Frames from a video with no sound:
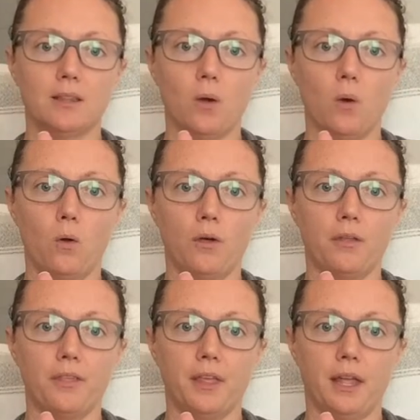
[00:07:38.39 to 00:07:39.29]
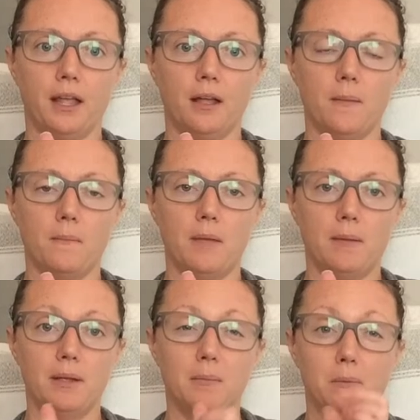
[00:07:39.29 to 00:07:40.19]
the whole thing
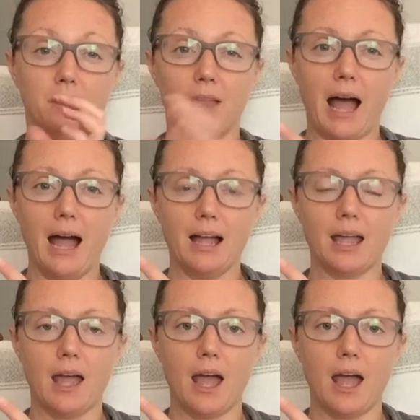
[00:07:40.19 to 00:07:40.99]
maybe black